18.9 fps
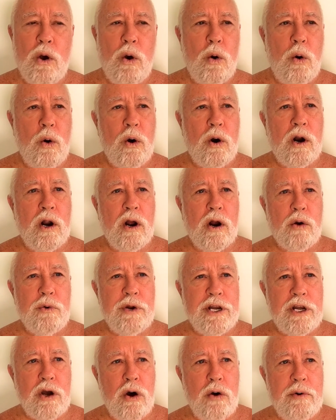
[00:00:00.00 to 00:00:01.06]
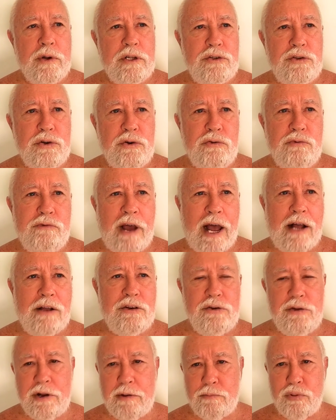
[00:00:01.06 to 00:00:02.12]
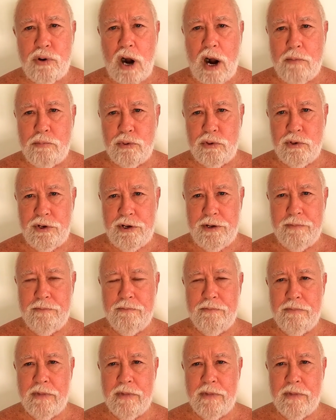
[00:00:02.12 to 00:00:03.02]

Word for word: Or are we going to value them properly